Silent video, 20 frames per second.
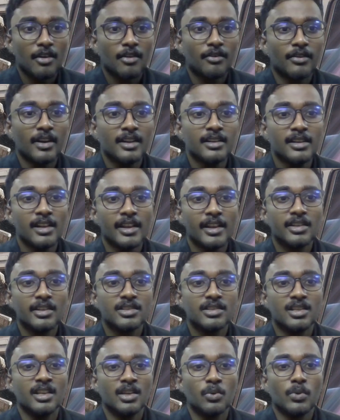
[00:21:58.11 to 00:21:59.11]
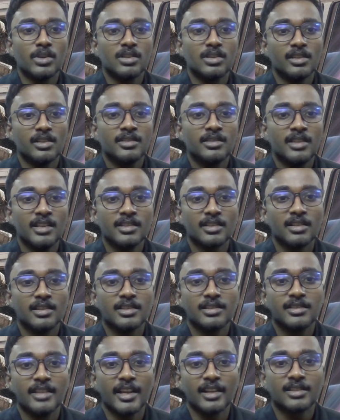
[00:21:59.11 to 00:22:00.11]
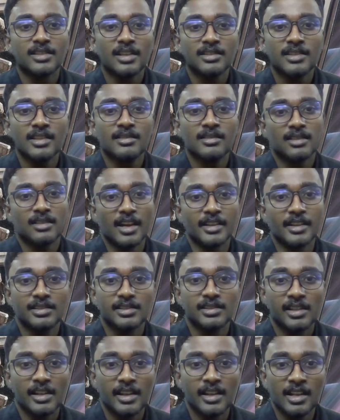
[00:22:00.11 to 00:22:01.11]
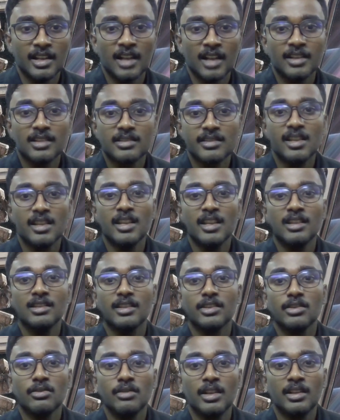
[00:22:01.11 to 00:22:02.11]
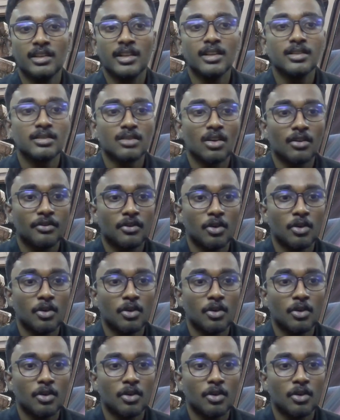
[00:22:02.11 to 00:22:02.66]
Frugal energy innovation teach us that success lies in understanding the unique needs of